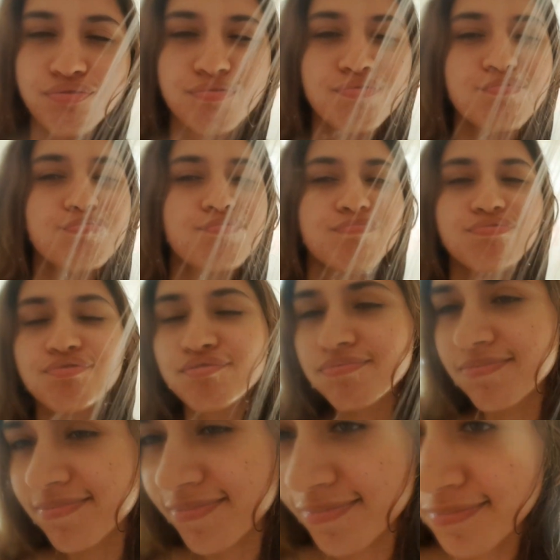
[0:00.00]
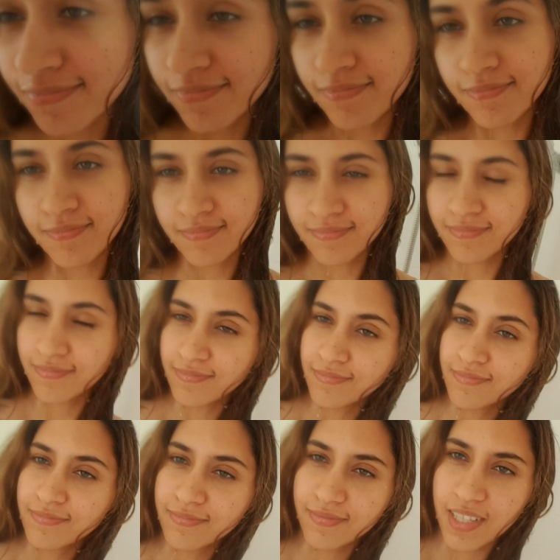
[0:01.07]
that's gonna make her wanna have babies with
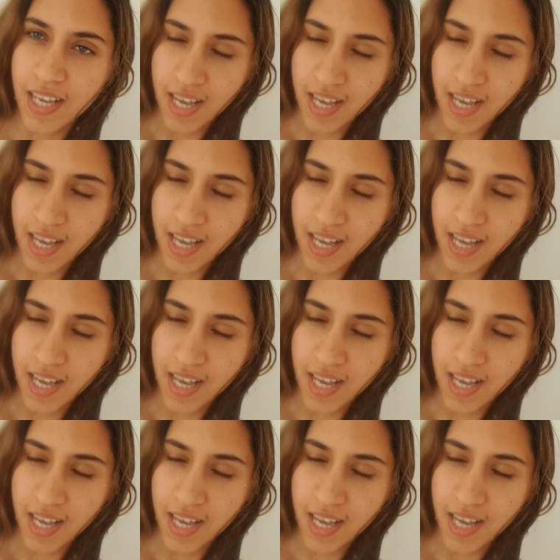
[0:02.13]
you.